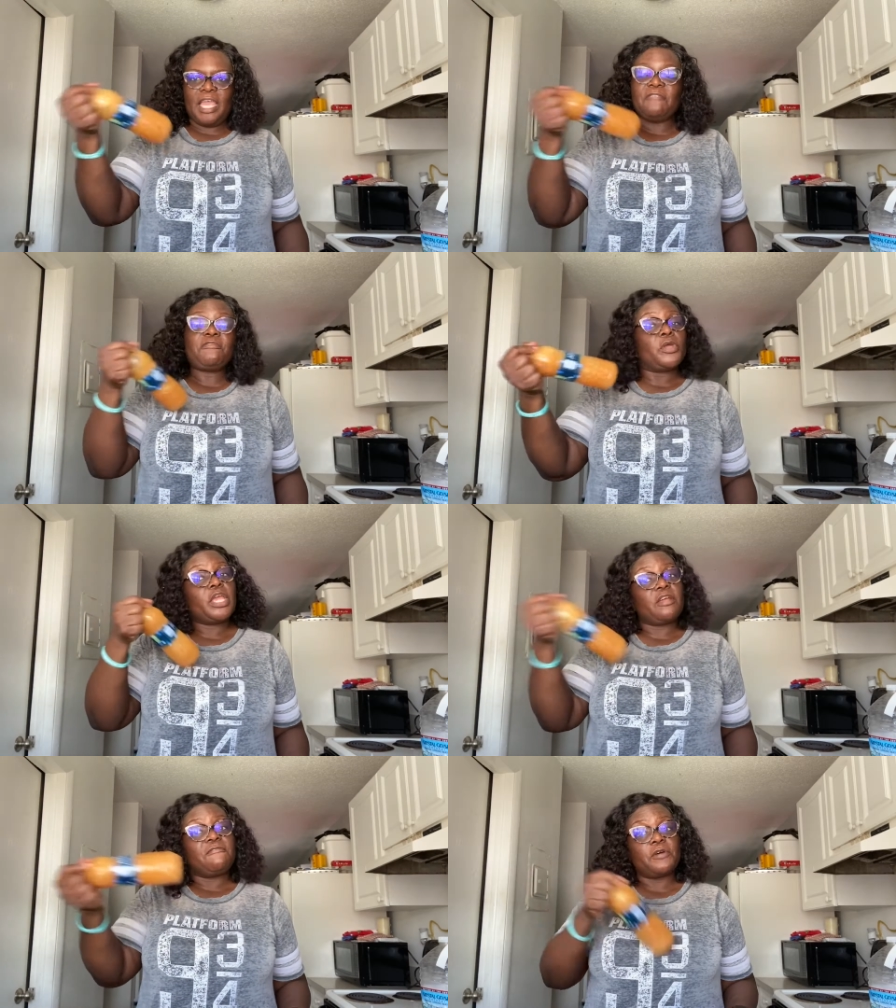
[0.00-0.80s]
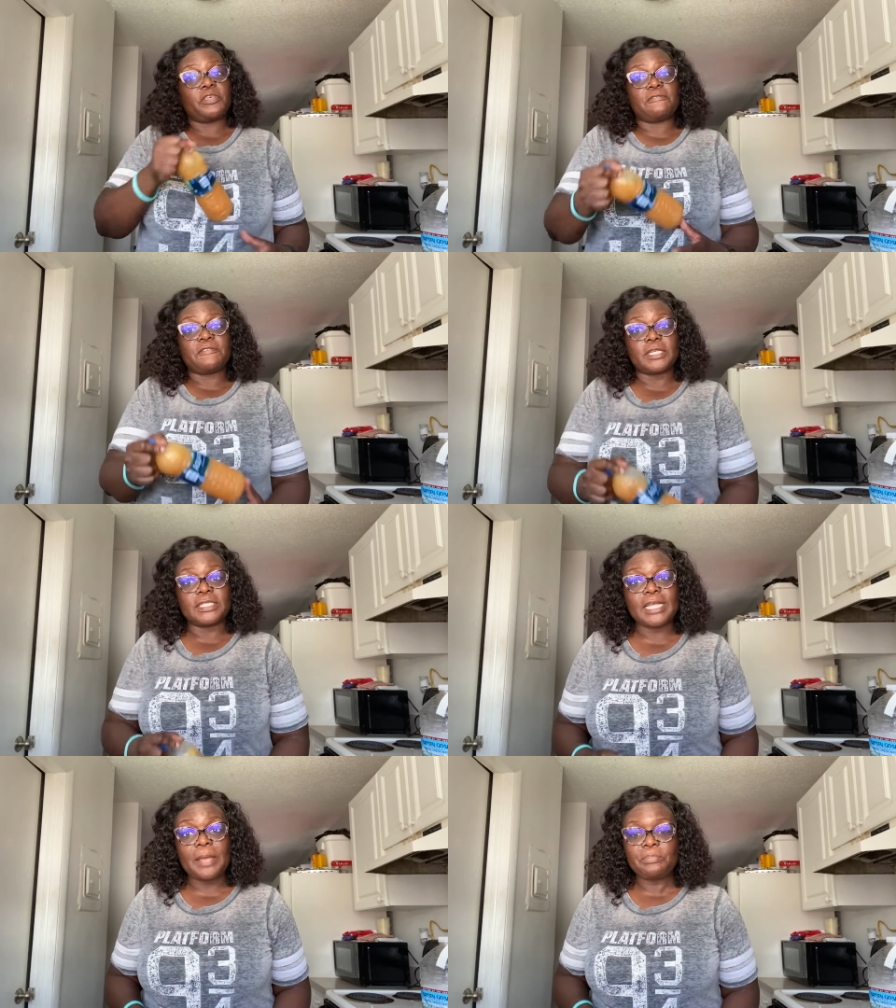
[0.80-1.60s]
if you're here for the
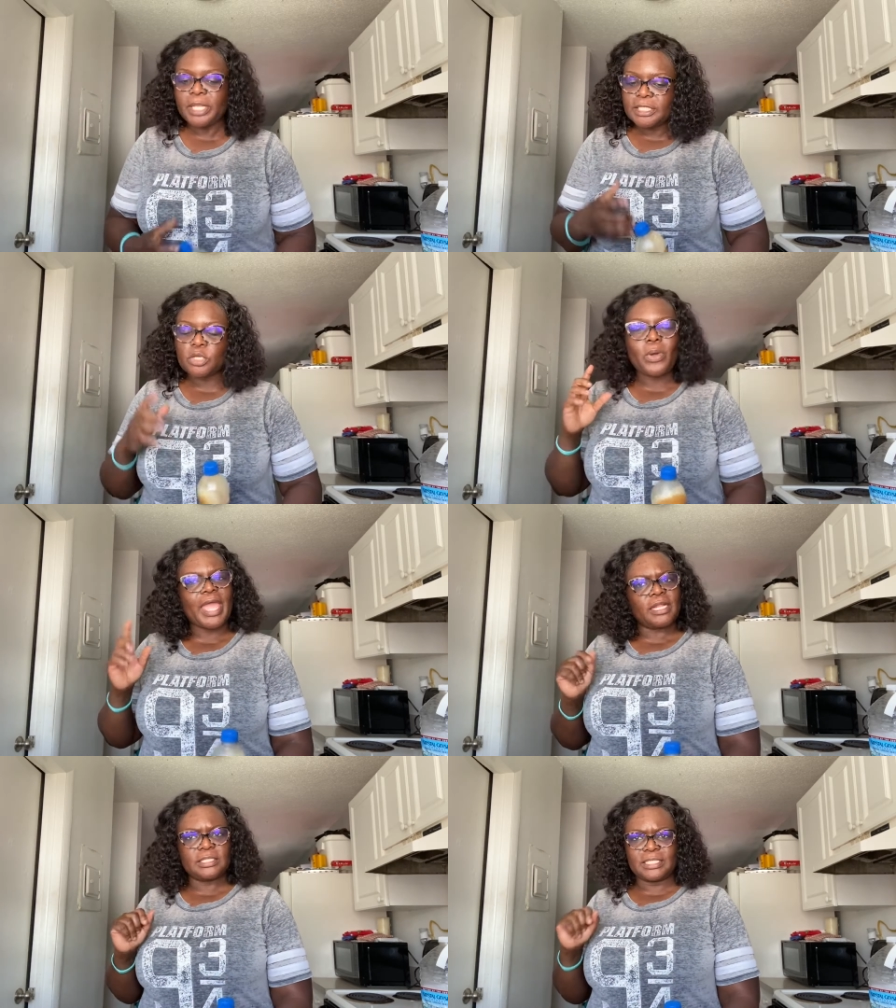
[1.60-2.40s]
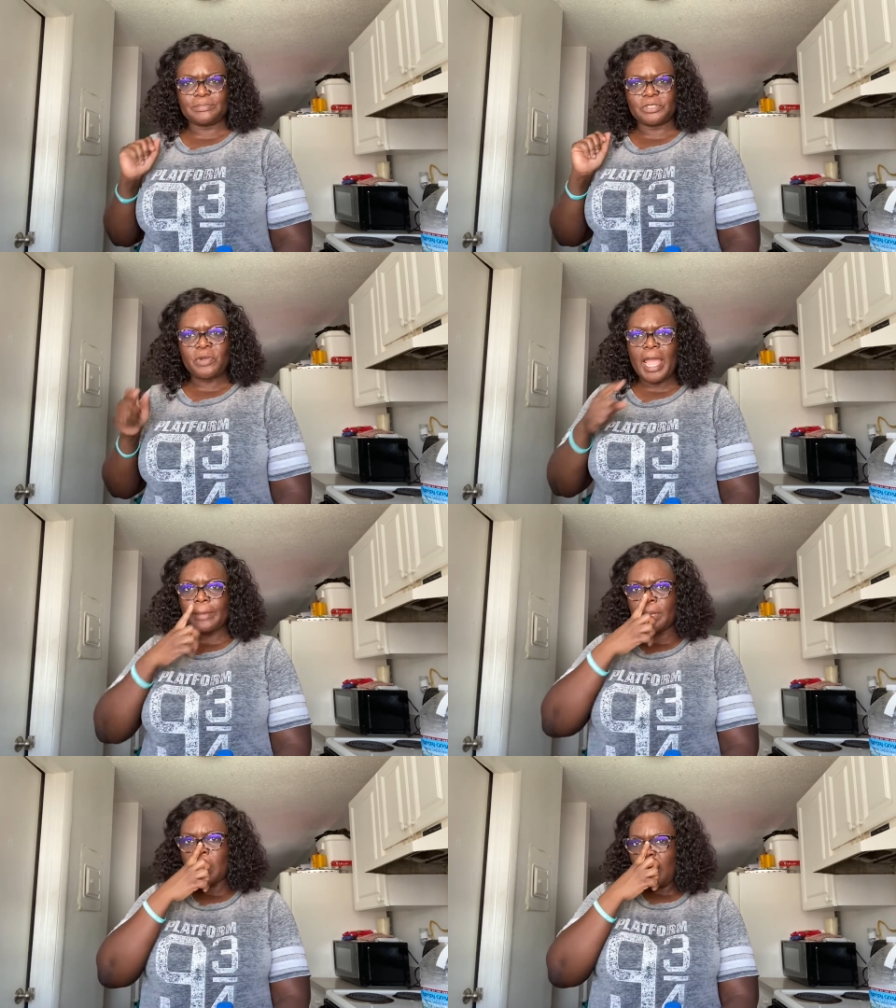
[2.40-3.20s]
first time please go ahead and subscribe